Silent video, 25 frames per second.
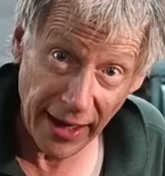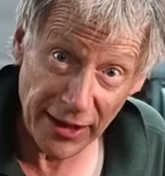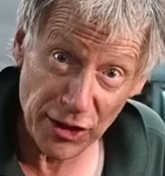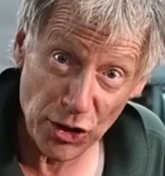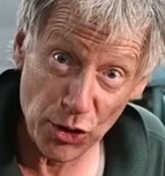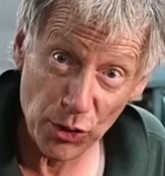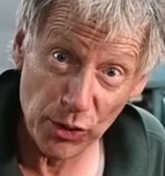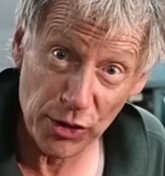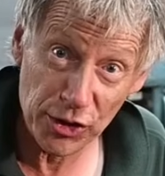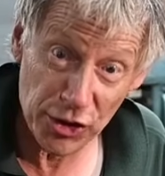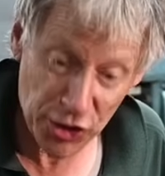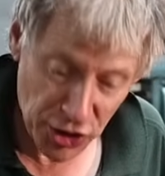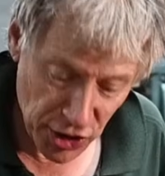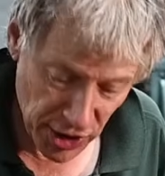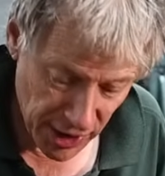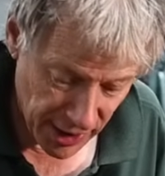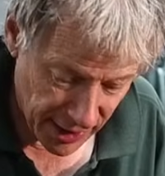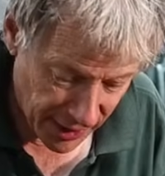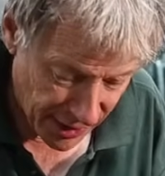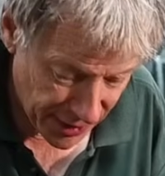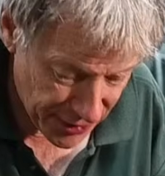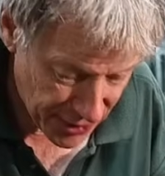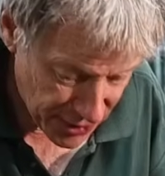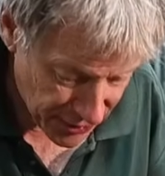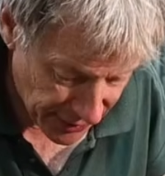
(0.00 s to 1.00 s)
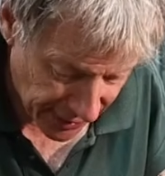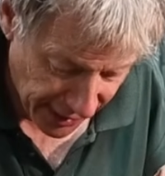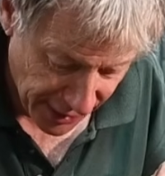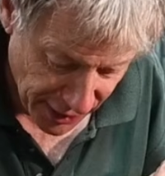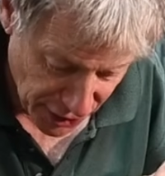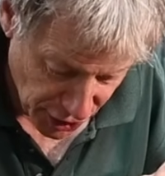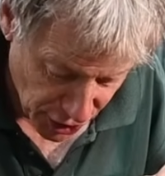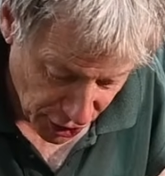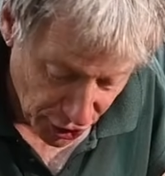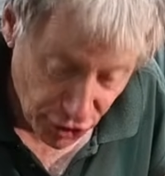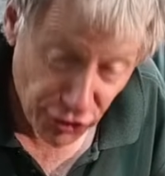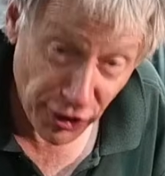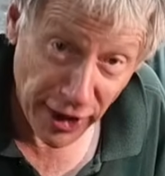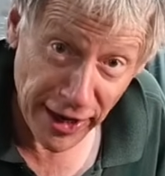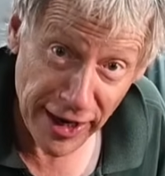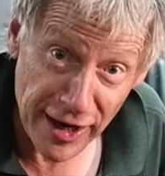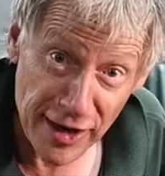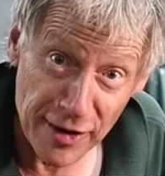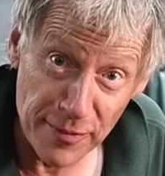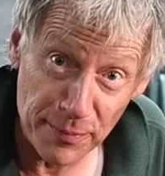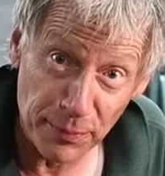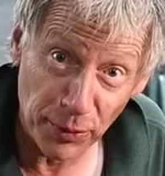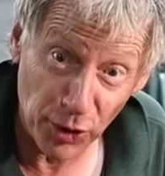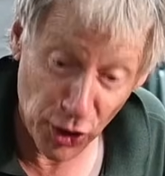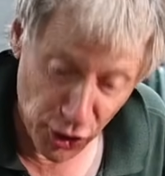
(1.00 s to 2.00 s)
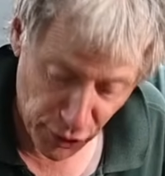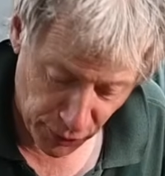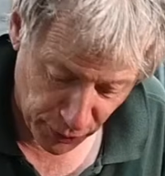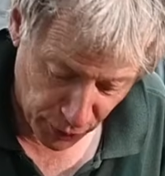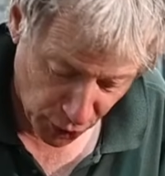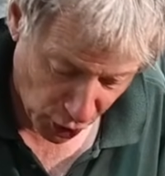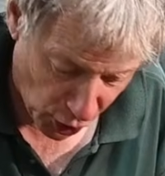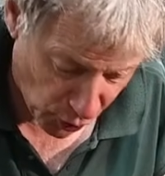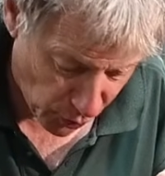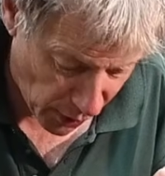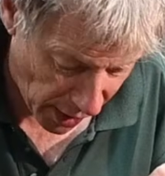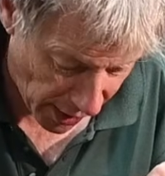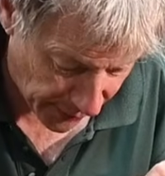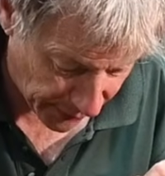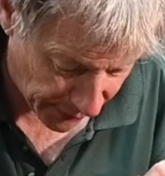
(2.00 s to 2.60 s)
As you can see, I think that is a great improvement on where